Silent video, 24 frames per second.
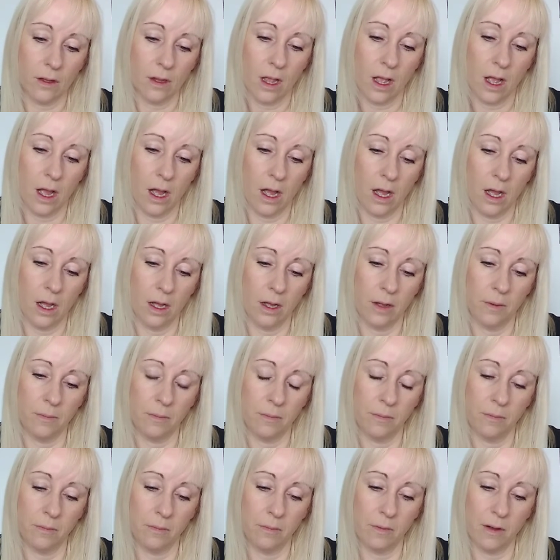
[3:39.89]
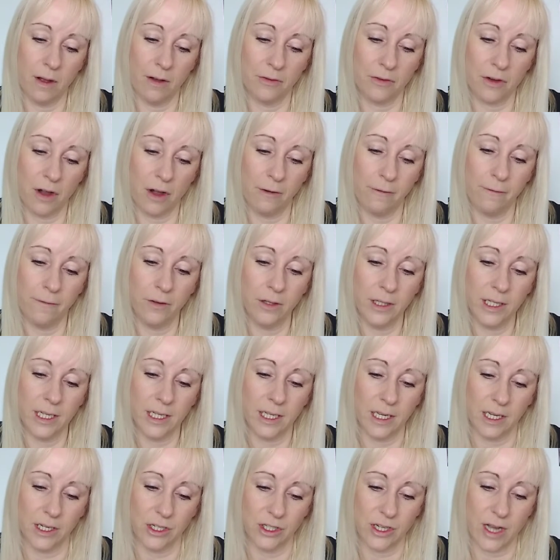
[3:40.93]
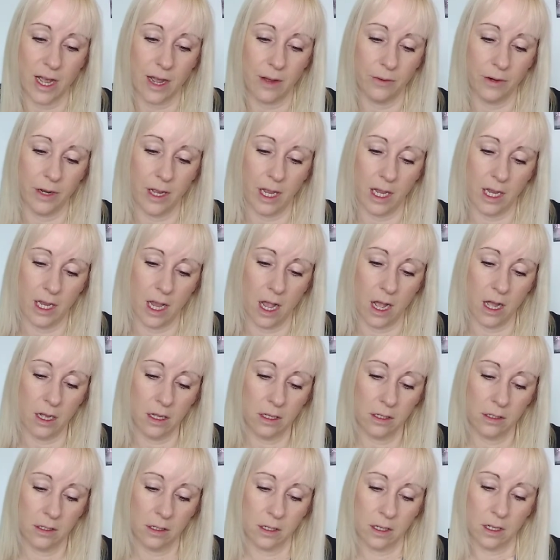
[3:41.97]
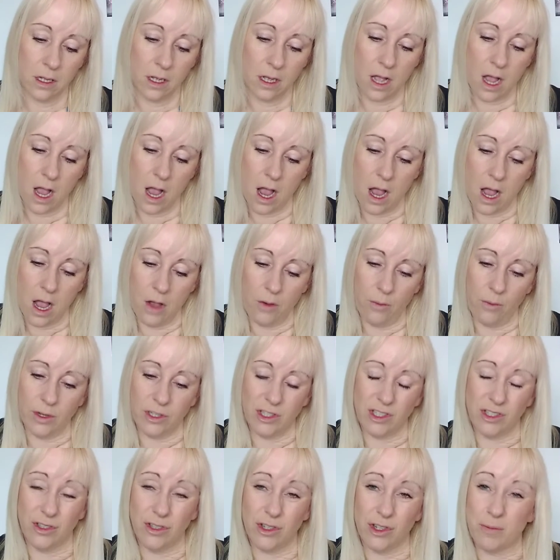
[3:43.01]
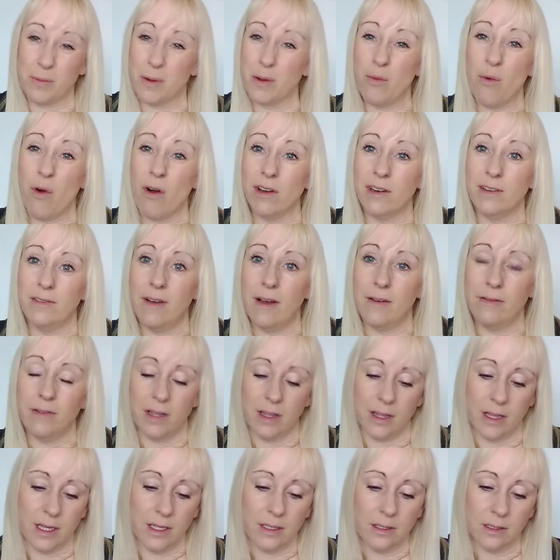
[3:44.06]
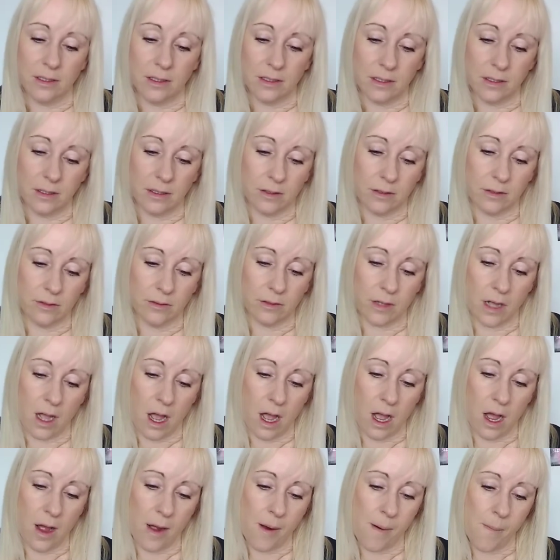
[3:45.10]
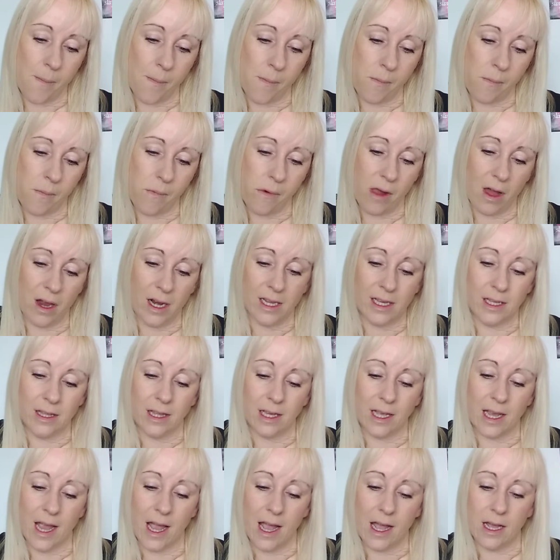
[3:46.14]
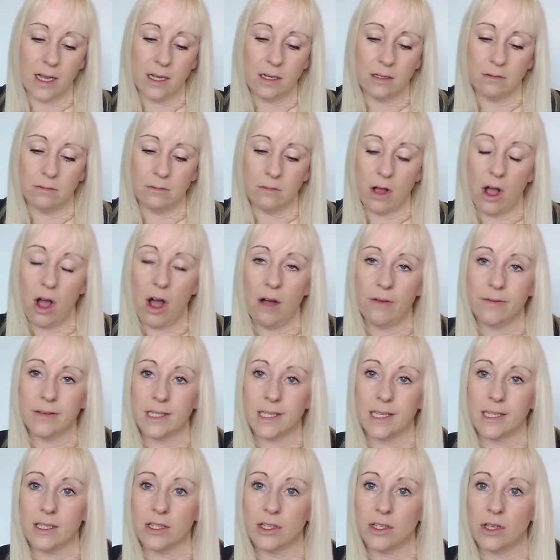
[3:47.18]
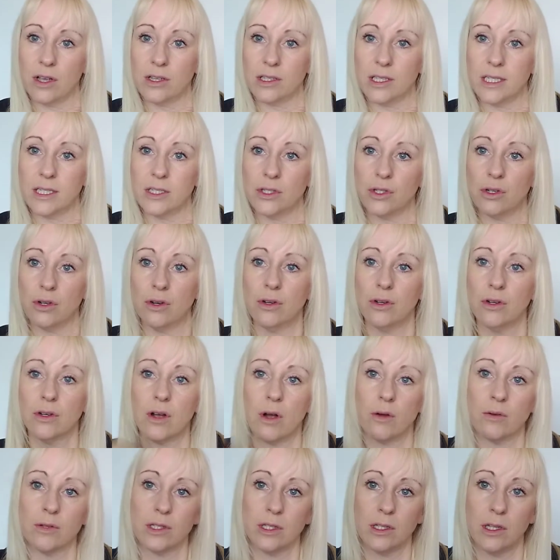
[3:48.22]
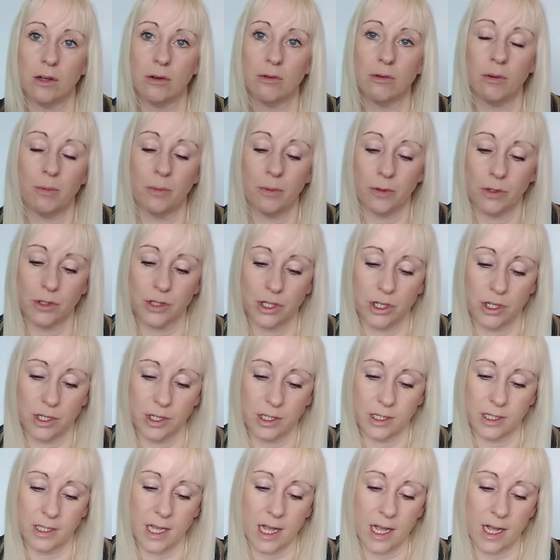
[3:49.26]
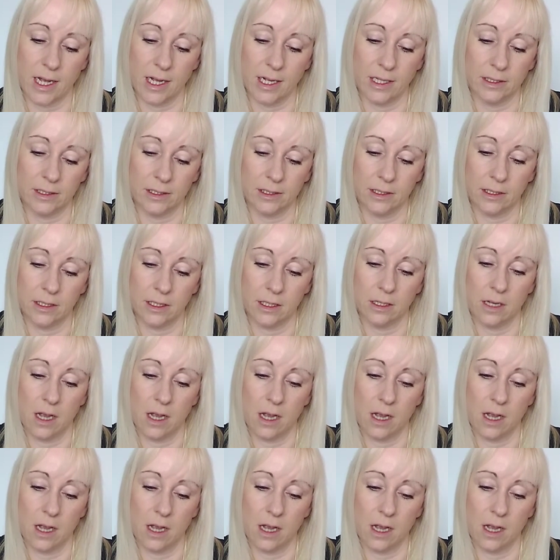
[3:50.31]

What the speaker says: I've got a full English down here, which will just be one of everything. I'll either get 1/2 sin sausage or go to local butchers and